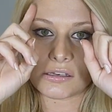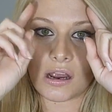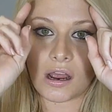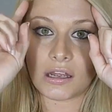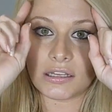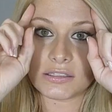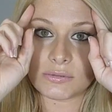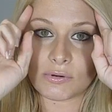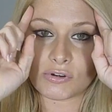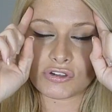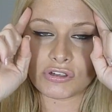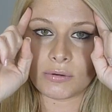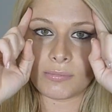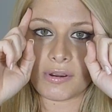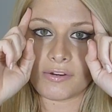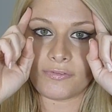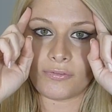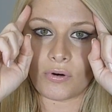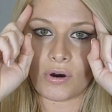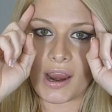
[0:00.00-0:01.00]
uh, especially on
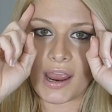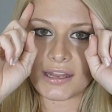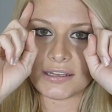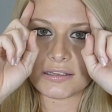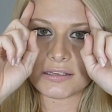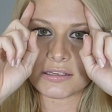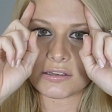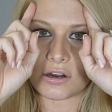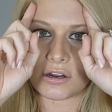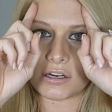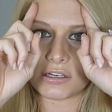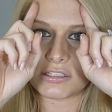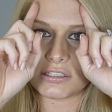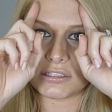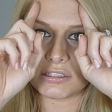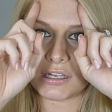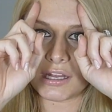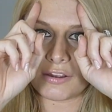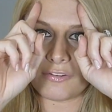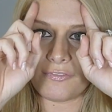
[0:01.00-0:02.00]
my forehead started
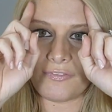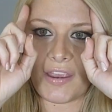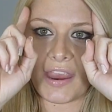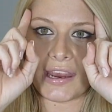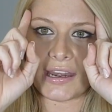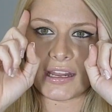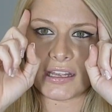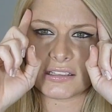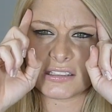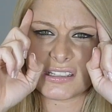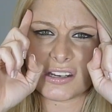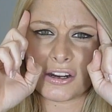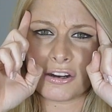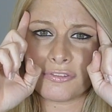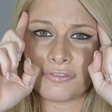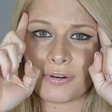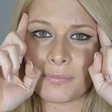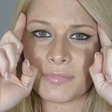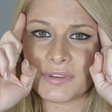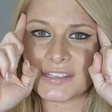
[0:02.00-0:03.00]
to like fade it
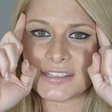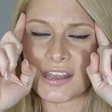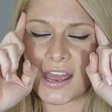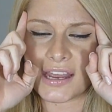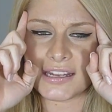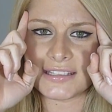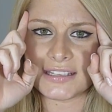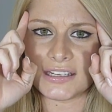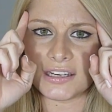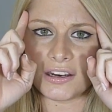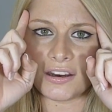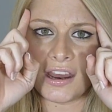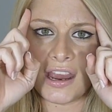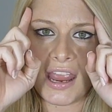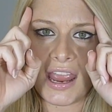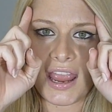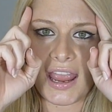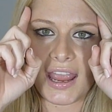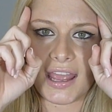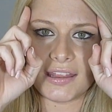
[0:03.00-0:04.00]
started from the sides here
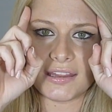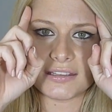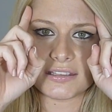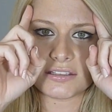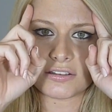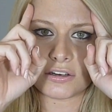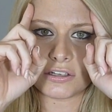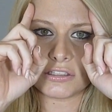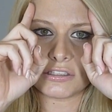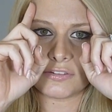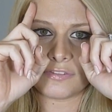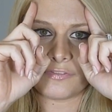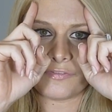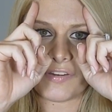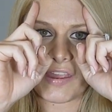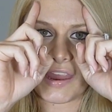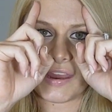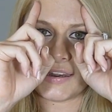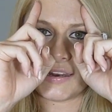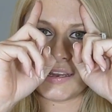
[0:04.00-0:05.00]
and it started to
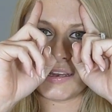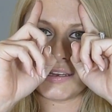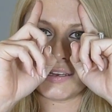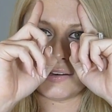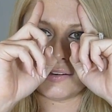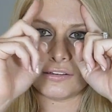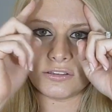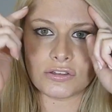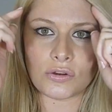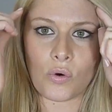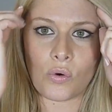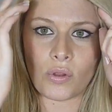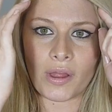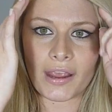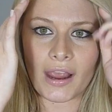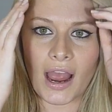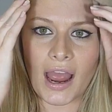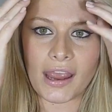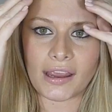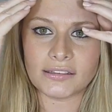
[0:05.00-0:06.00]
fade in so
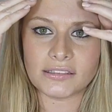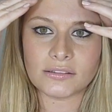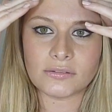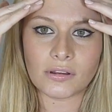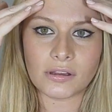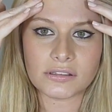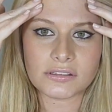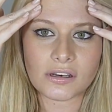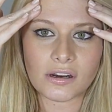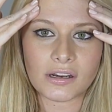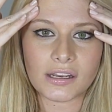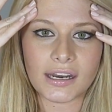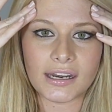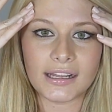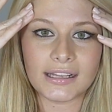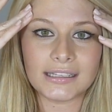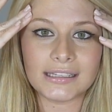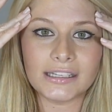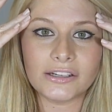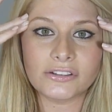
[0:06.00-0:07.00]
like I started
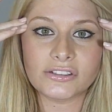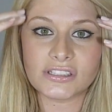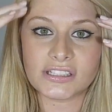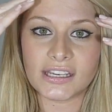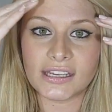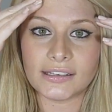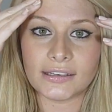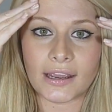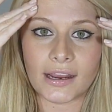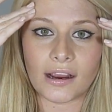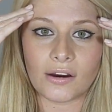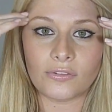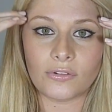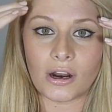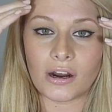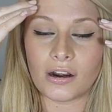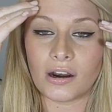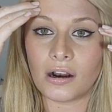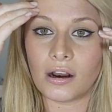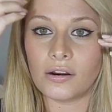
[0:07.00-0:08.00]
getting clear skin like
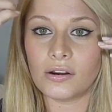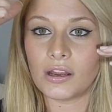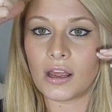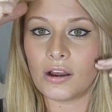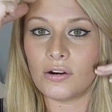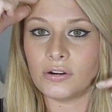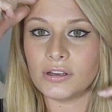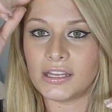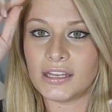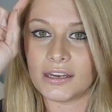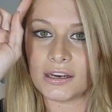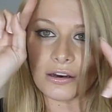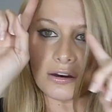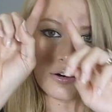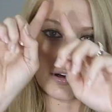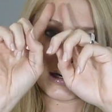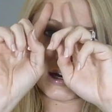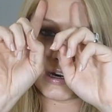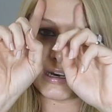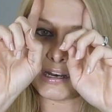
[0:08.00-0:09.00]
out, out
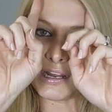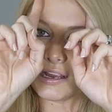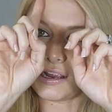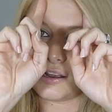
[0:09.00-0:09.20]
here and then